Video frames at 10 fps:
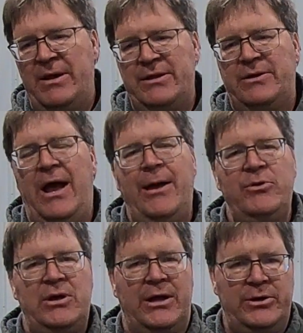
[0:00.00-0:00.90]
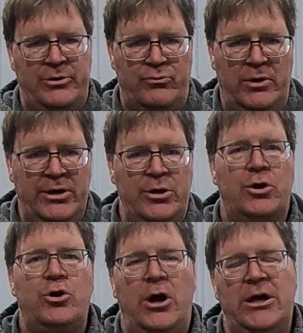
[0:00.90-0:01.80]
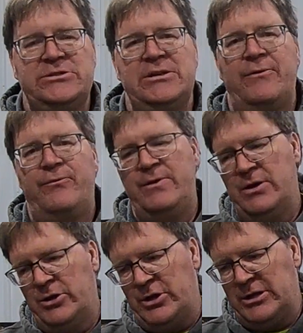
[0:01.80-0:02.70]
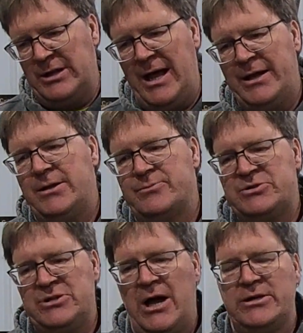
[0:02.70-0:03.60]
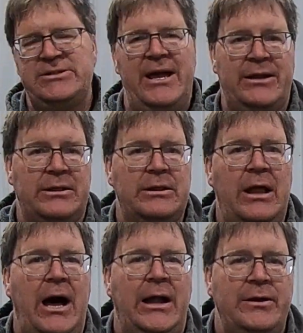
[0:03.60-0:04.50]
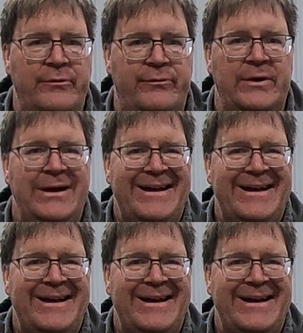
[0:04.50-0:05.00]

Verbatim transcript: by the time you got done running across that field, a lot of them stalks had a lot of